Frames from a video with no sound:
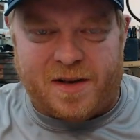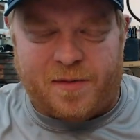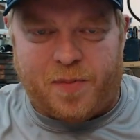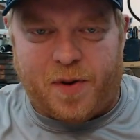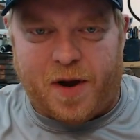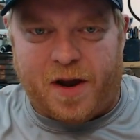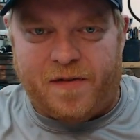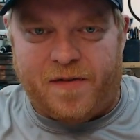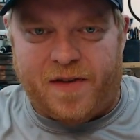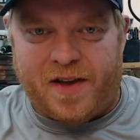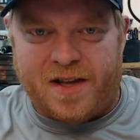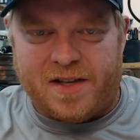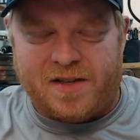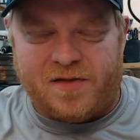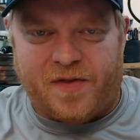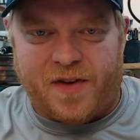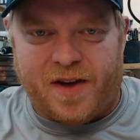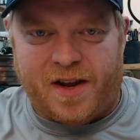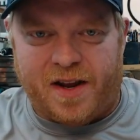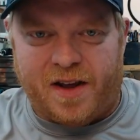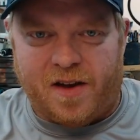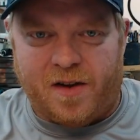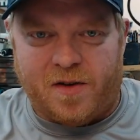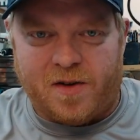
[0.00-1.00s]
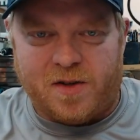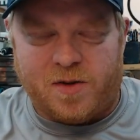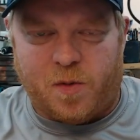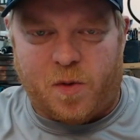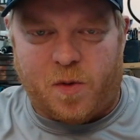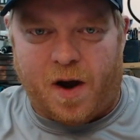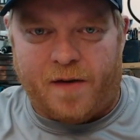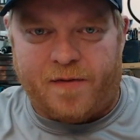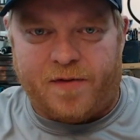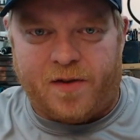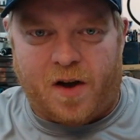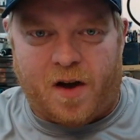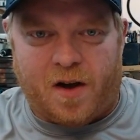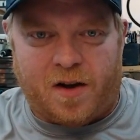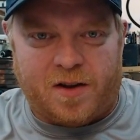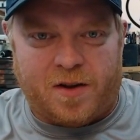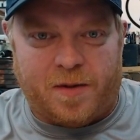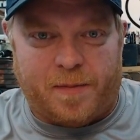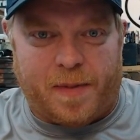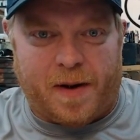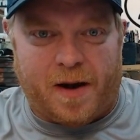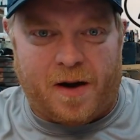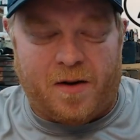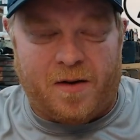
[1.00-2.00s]
previous videos where I've talked
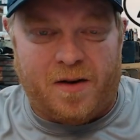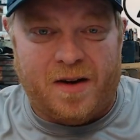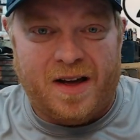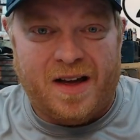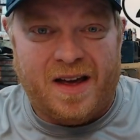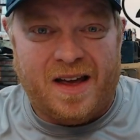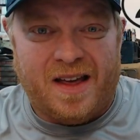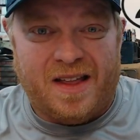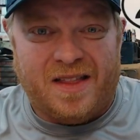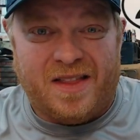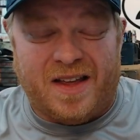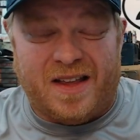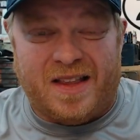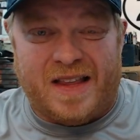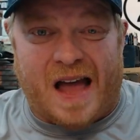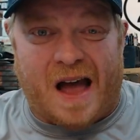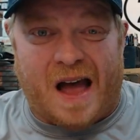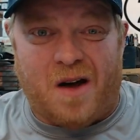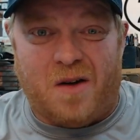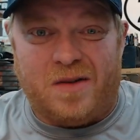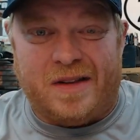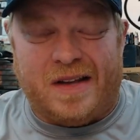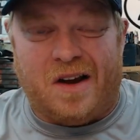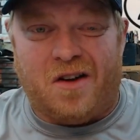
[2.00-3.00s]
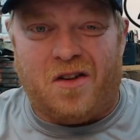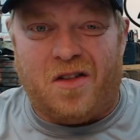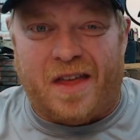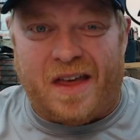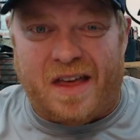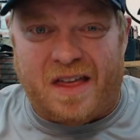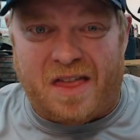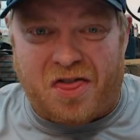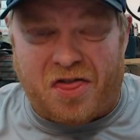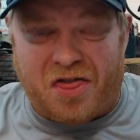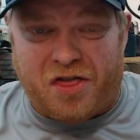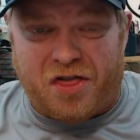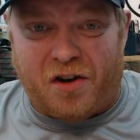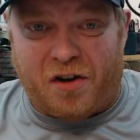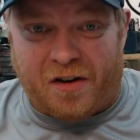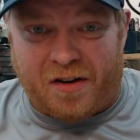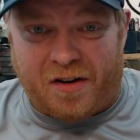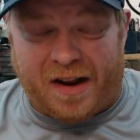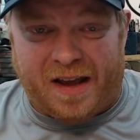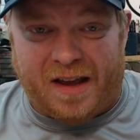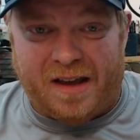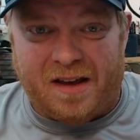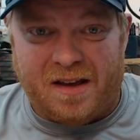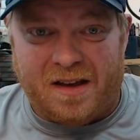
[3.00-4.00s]
about the now nearly
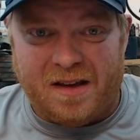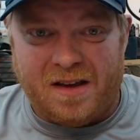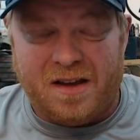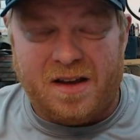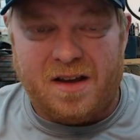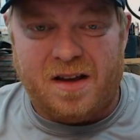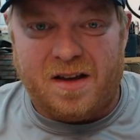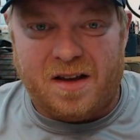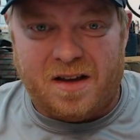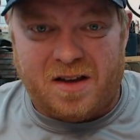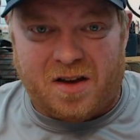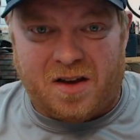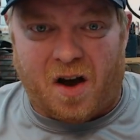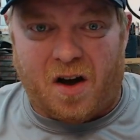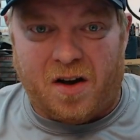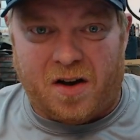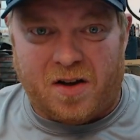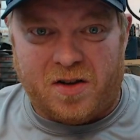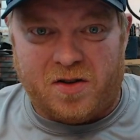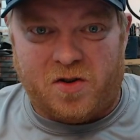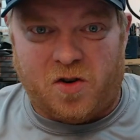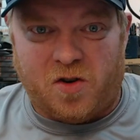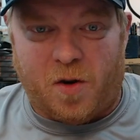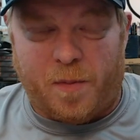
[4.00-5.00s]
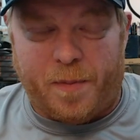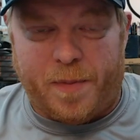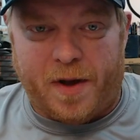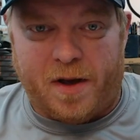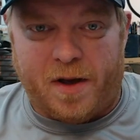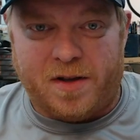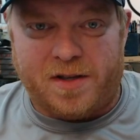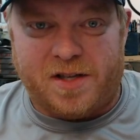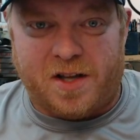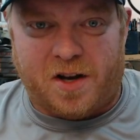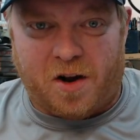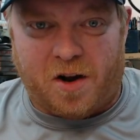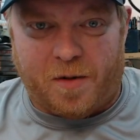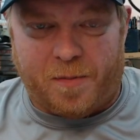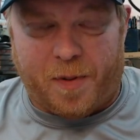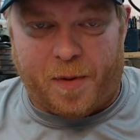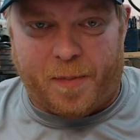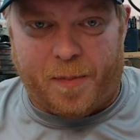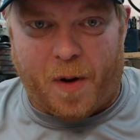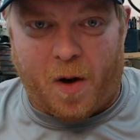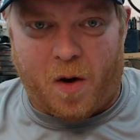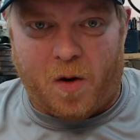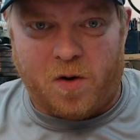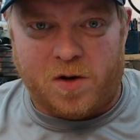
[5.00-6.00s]
30 gun control bills that are
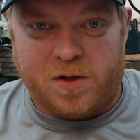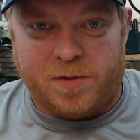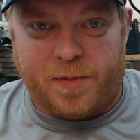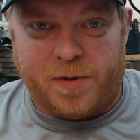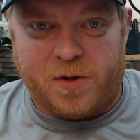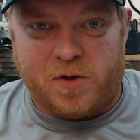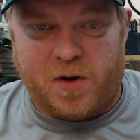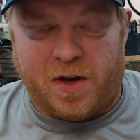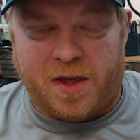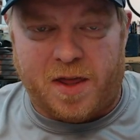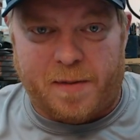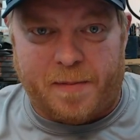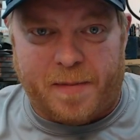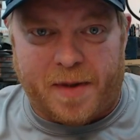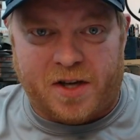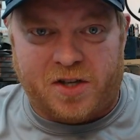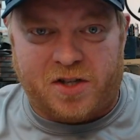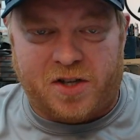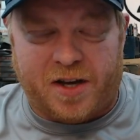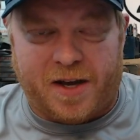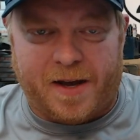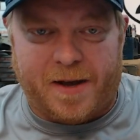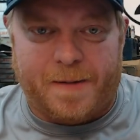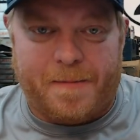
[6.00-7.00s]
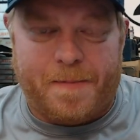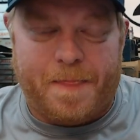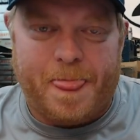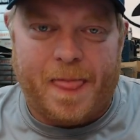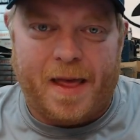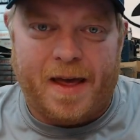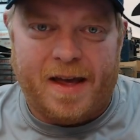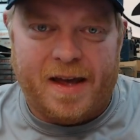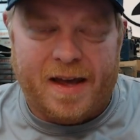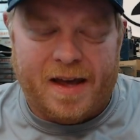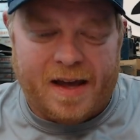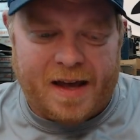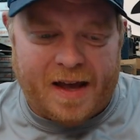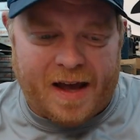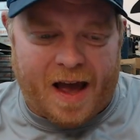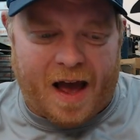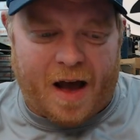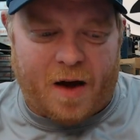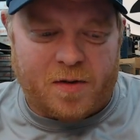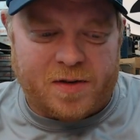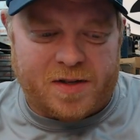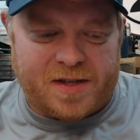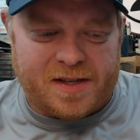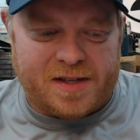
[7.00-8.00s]
proposed between the Michigan
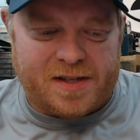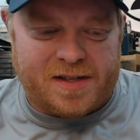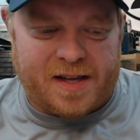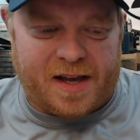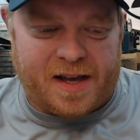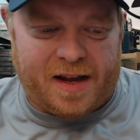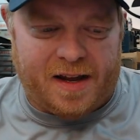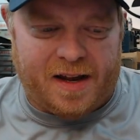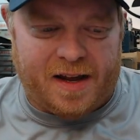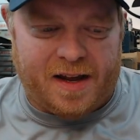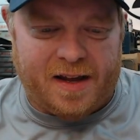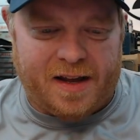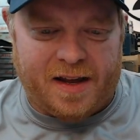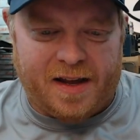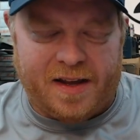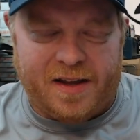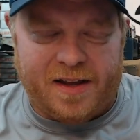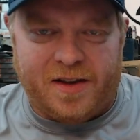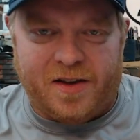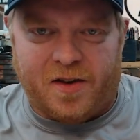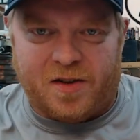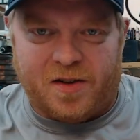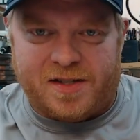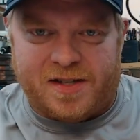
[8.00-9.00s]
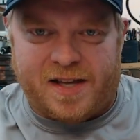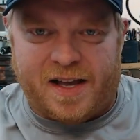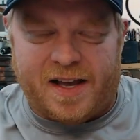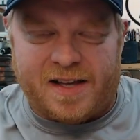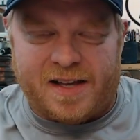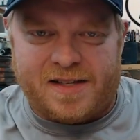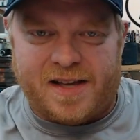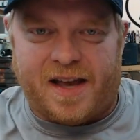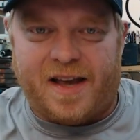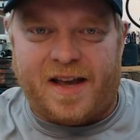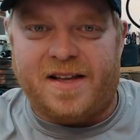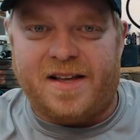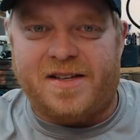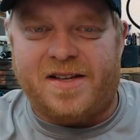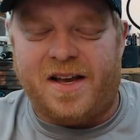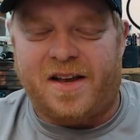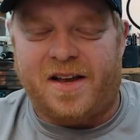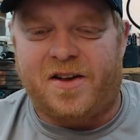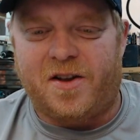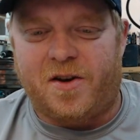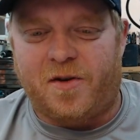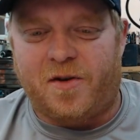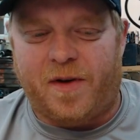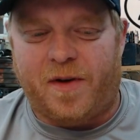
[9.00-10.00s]
House and Senate. And you'll see as I
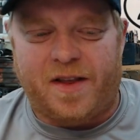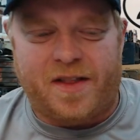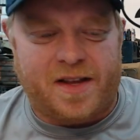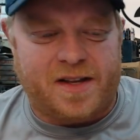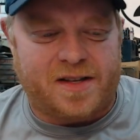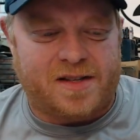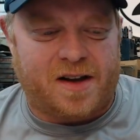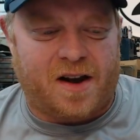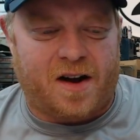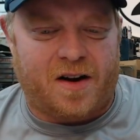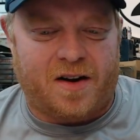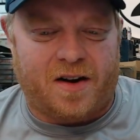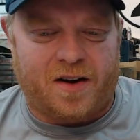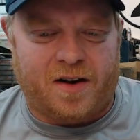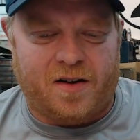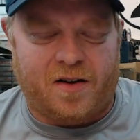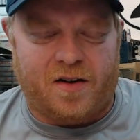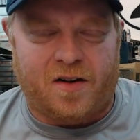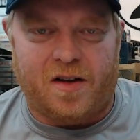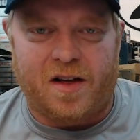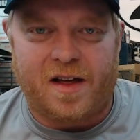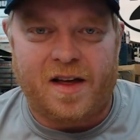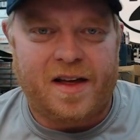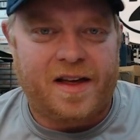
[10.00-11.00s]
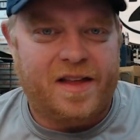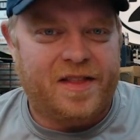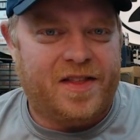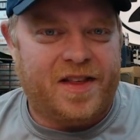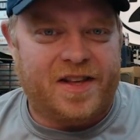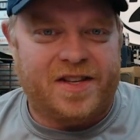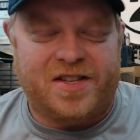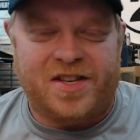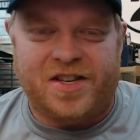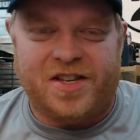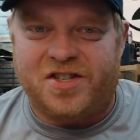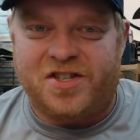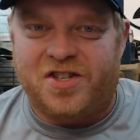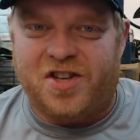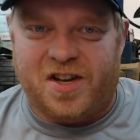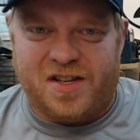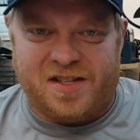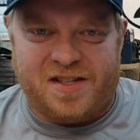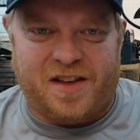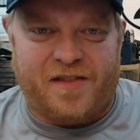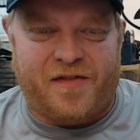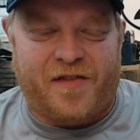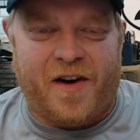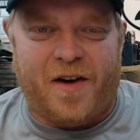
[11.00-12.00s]
continue to read this article, this is
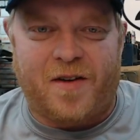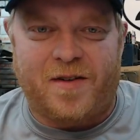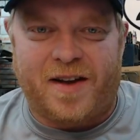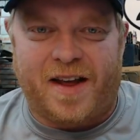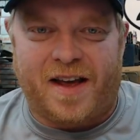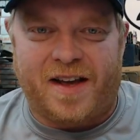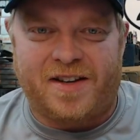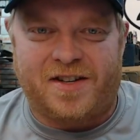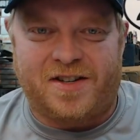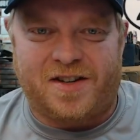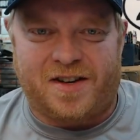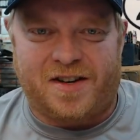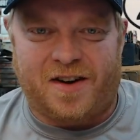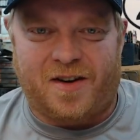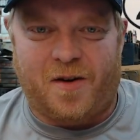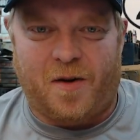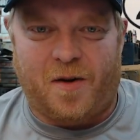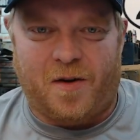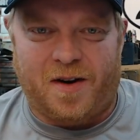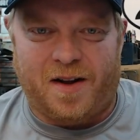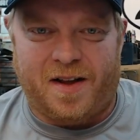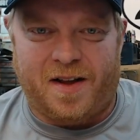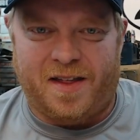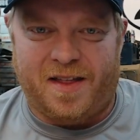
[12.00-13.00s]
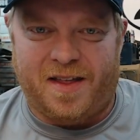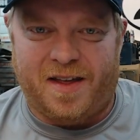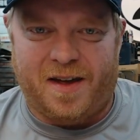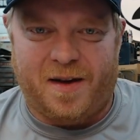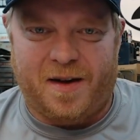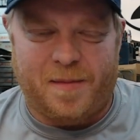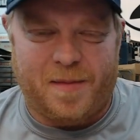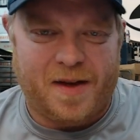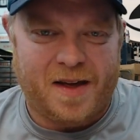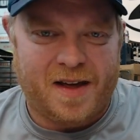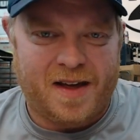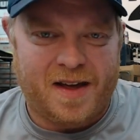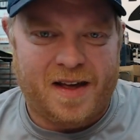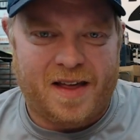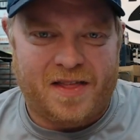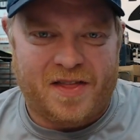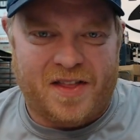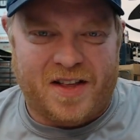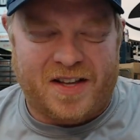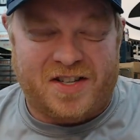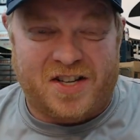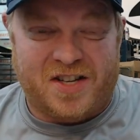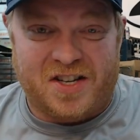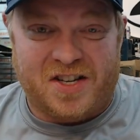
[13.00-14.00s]
just a foundation, according to them.
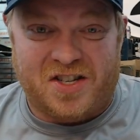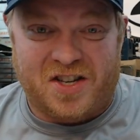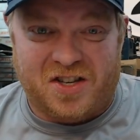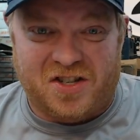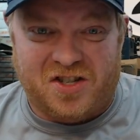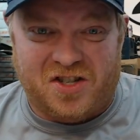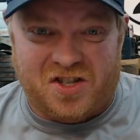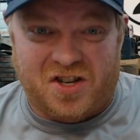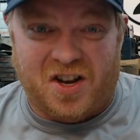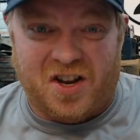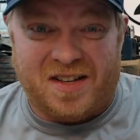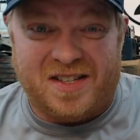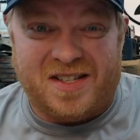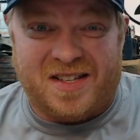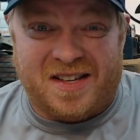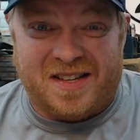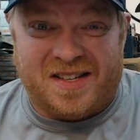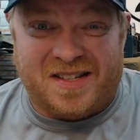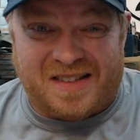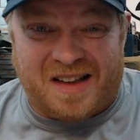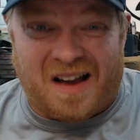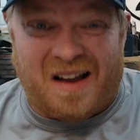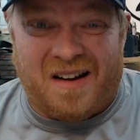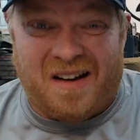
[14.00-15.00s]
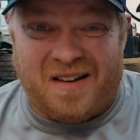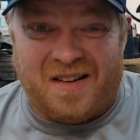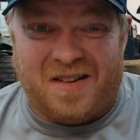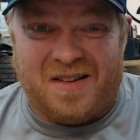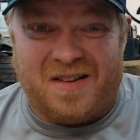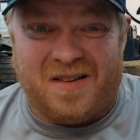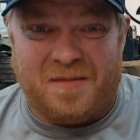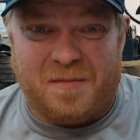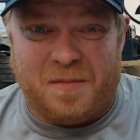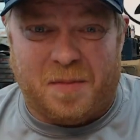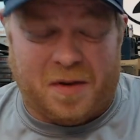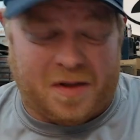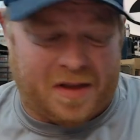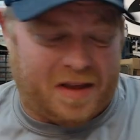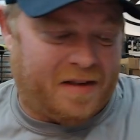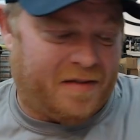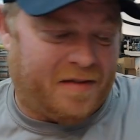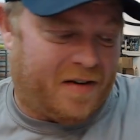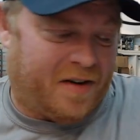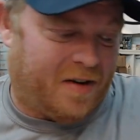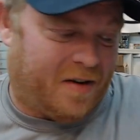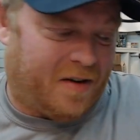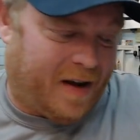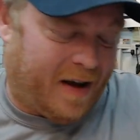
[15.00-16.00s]
This is just a start, believe
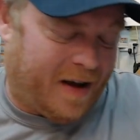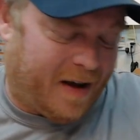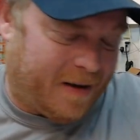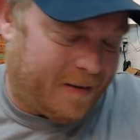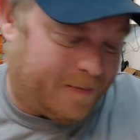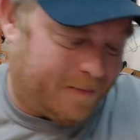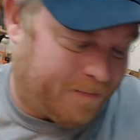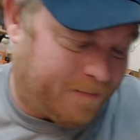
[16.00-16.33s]
it or not.